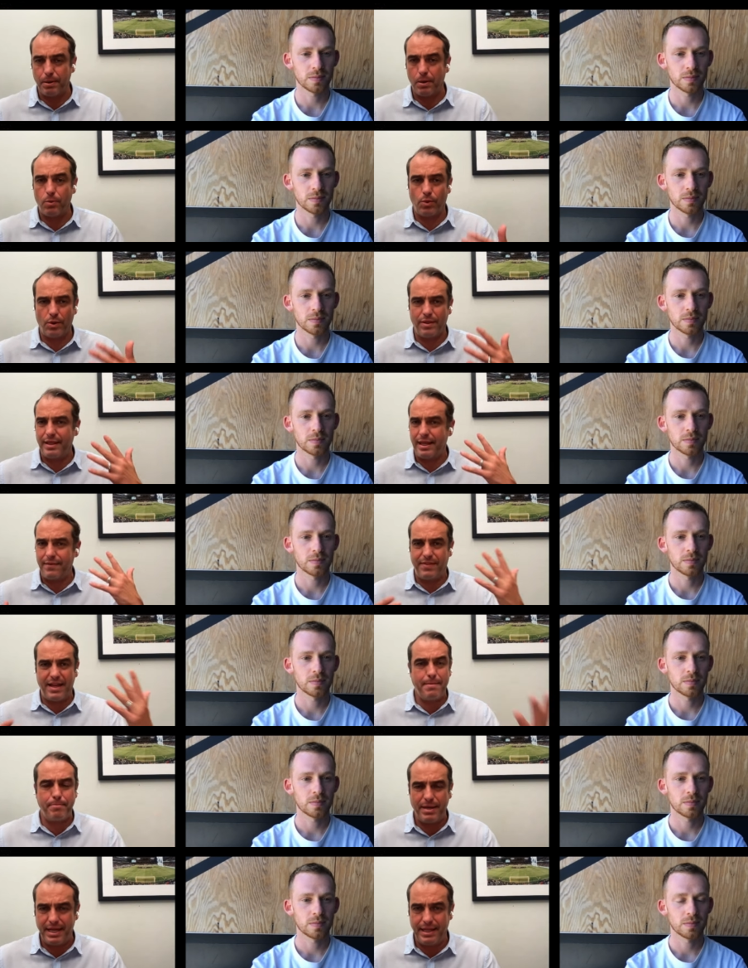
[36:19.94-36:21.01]
Speaker 1: but were, have
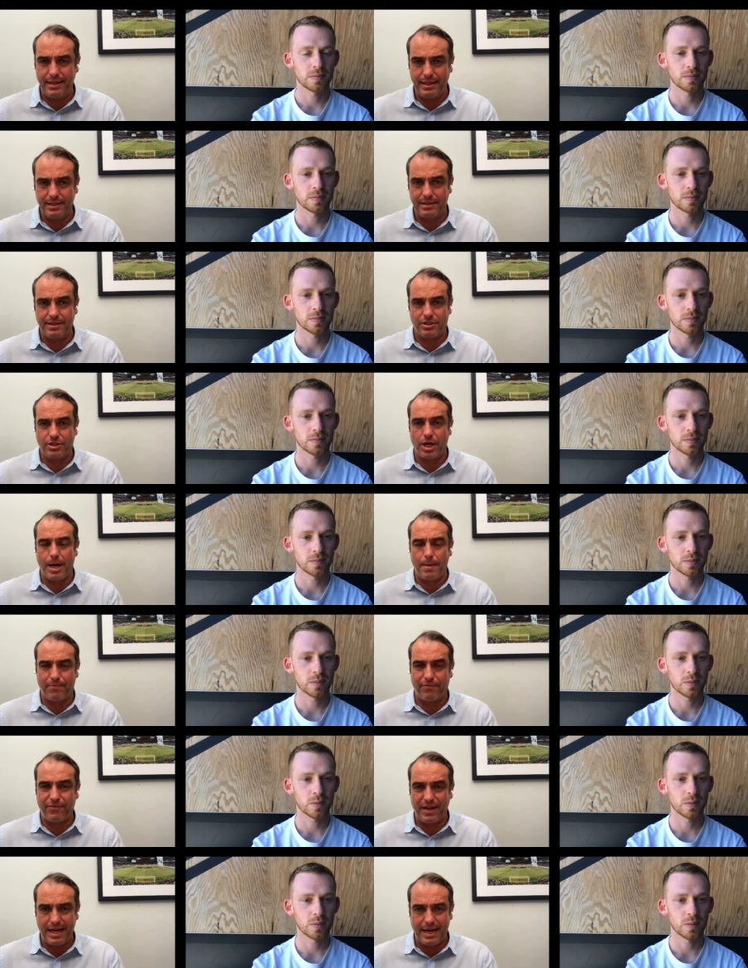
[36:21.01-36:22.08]
they been in the, the
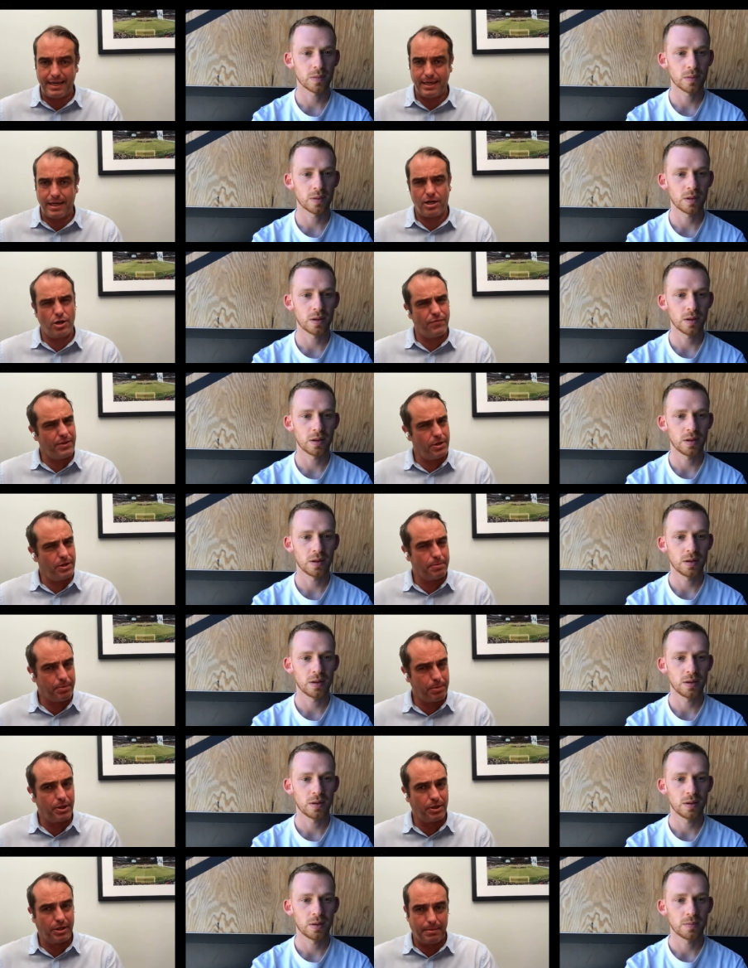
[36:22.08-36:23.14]
top flight? I don't know if they're in the
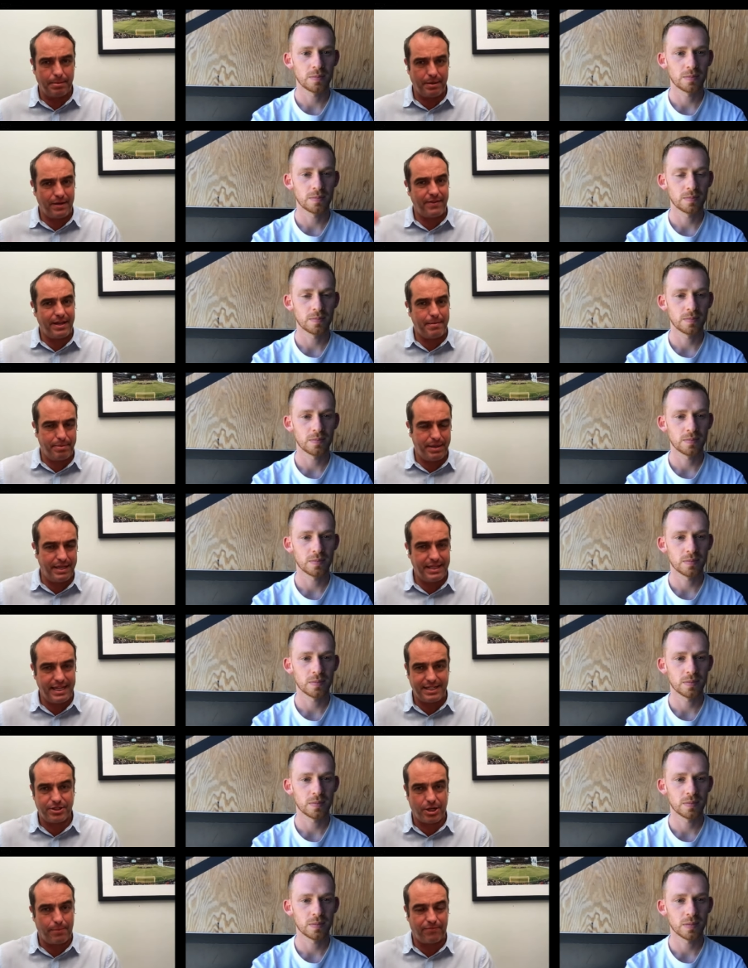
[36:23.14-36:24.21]
Premier League, but have they been in
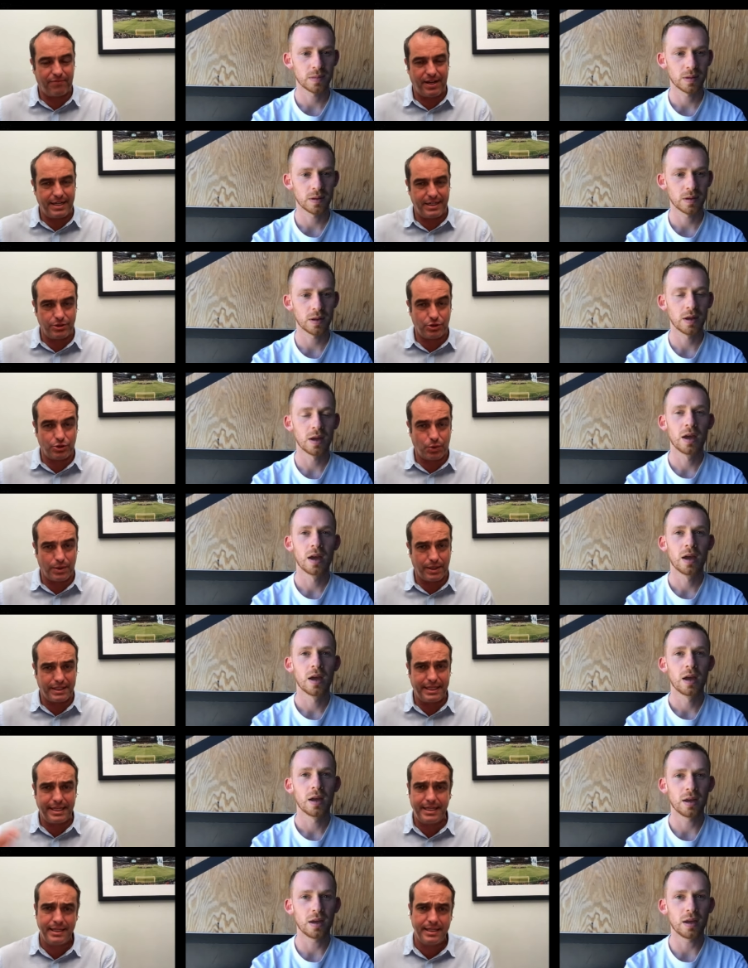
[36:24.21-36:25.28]
that top flight
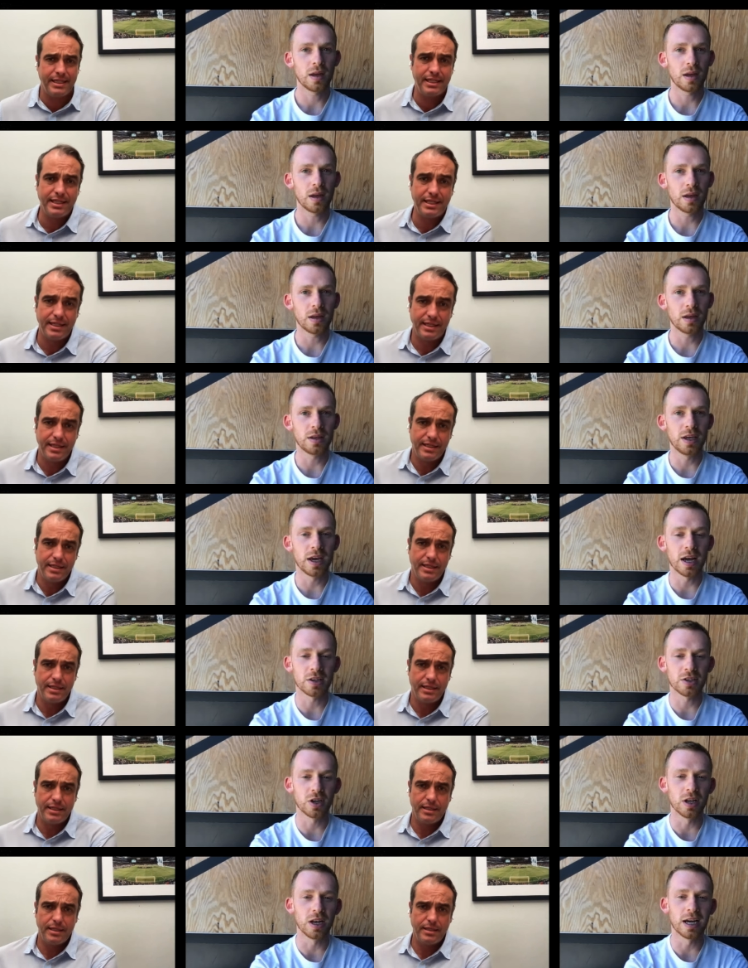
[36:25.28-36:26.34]
historically?
Speaker 2: Yeah,
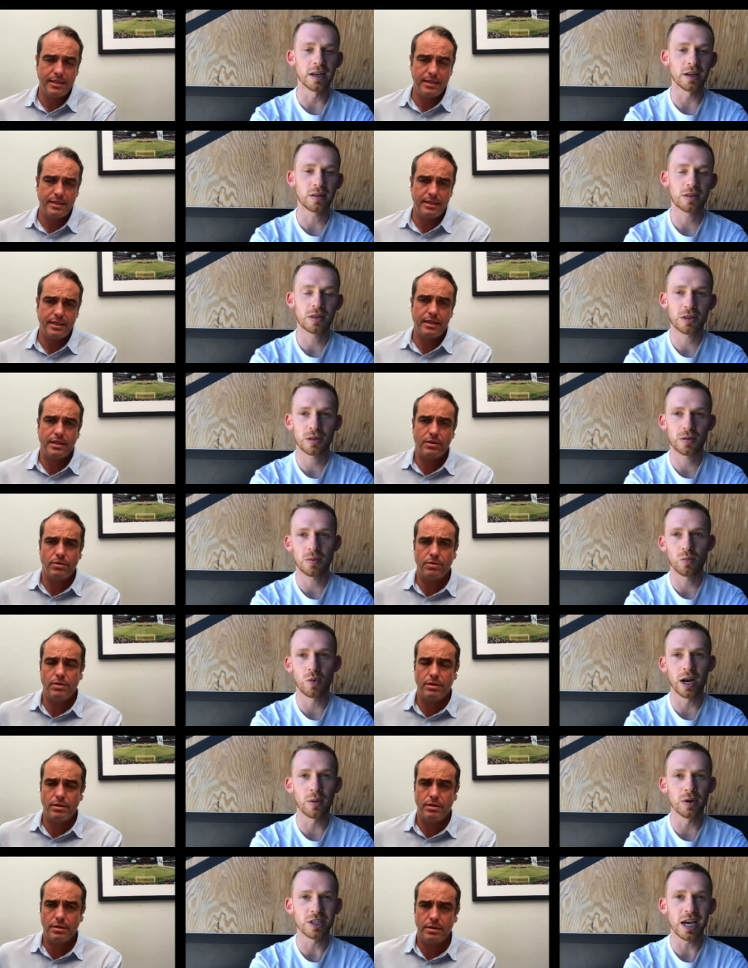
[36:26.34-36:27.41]
so like when
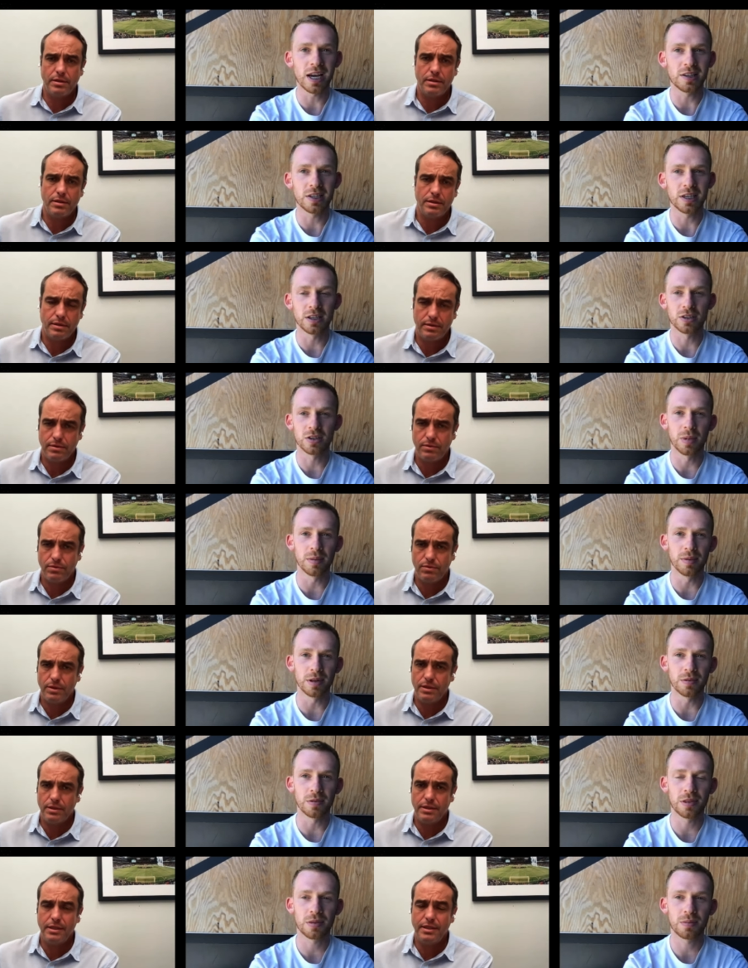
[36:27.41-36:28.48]
I was eighteen, so maybe
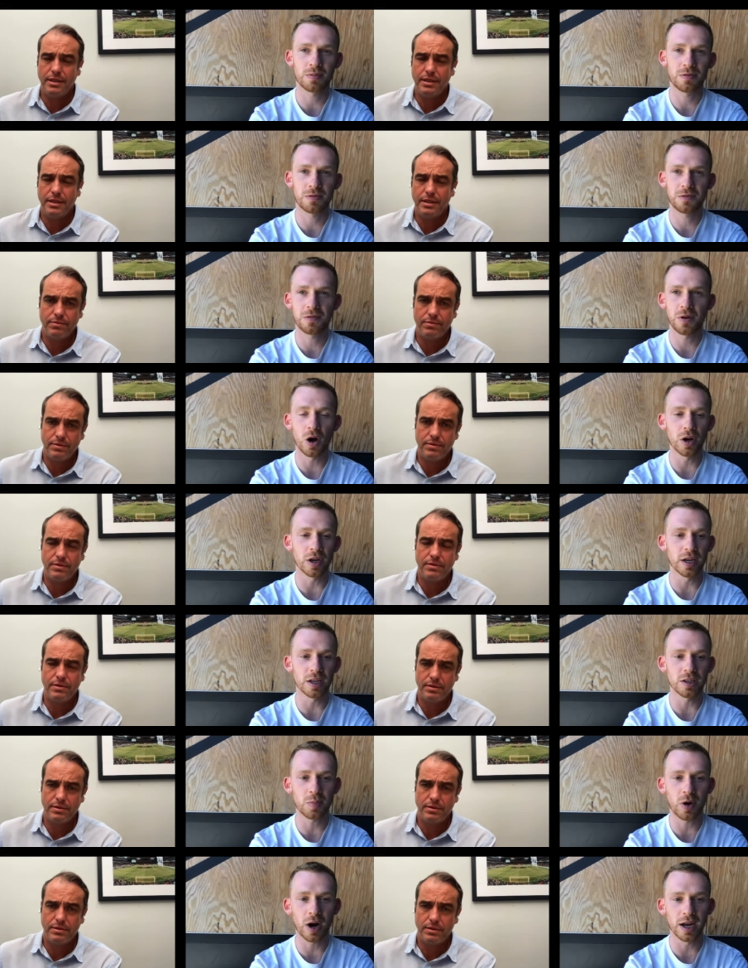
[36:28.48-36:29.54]
four years
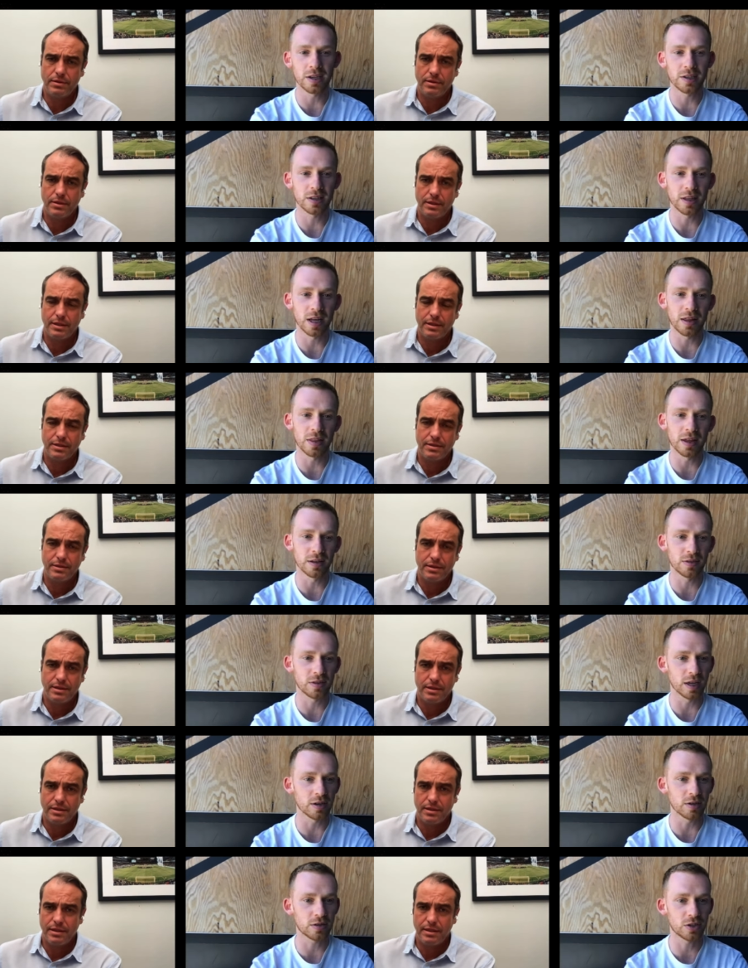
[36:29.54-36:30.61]
prior to that, they
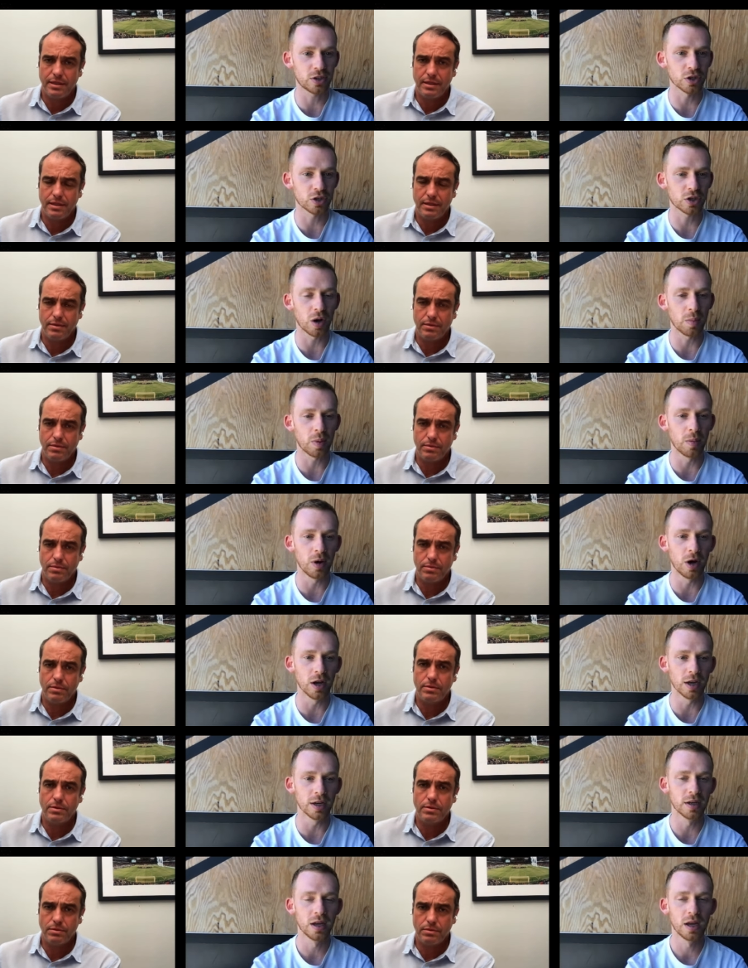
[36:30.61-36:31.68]
they just got promoted,